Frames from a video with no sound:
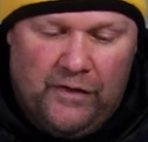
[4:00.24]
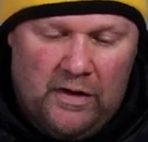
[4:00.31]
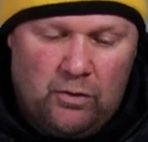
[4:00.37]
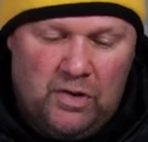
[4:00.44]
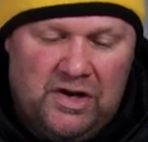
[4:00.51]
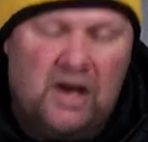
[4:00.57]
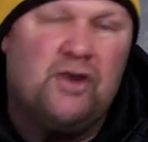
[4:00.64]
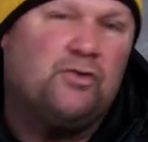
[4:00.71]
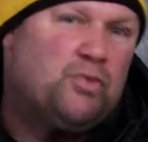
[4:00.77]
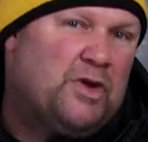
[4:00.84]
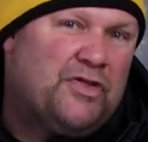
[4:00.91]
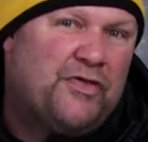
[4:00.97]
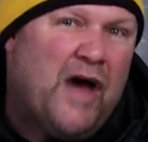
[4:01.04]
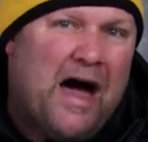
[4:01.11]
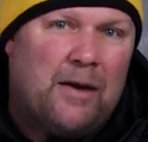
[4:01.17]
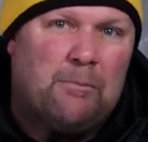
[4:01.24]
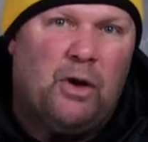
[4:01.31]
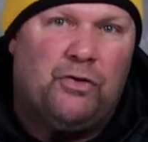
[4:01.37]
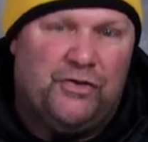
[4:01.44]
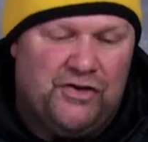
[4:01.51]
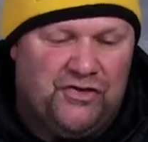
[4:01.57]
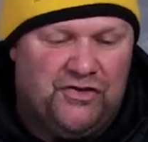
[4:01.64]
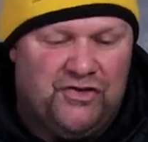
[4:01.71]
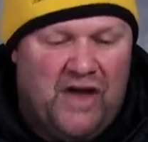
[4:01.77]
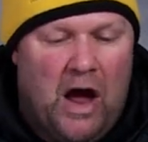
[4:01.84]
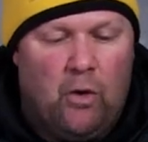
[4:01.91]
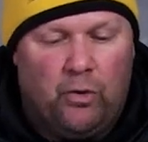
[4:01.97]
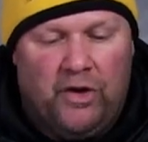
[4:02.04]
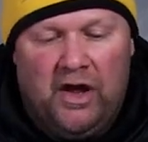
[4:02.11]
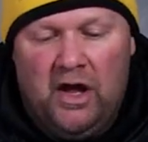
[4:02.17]
thing we did is we thought about the
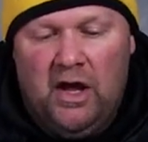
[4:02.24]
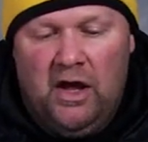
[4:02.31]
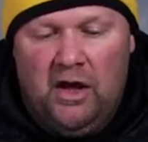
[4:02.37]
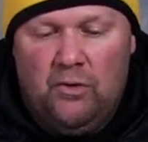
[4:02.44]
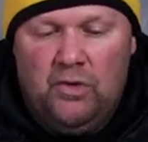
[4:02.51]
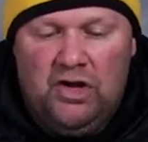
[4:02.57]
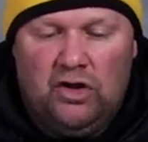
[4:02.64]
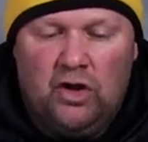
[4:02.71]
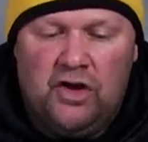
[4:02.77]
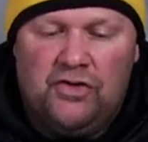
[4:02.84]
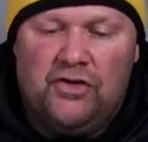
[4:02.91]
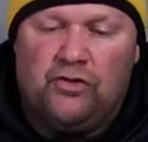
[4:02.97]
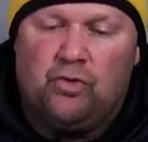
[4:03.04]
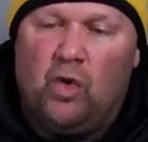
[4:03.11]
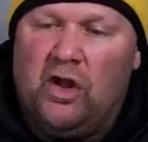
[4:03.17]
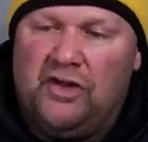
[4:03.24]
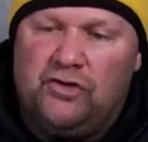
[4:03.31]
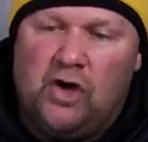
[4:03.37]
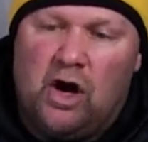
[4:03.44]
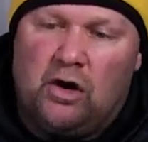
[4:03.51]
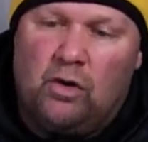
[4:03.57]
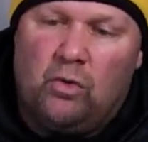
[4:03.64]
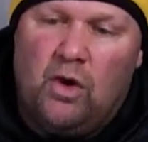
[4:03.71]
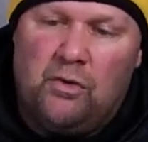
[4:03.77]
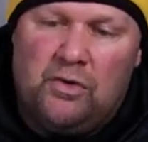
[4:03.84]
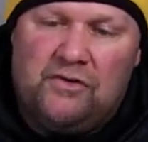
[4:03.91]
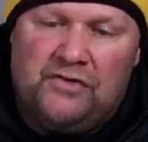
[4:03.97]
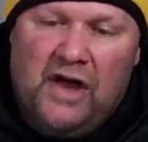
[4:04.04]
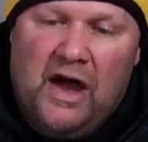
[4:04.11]
sound. And when you look at this Wally Talker, what we've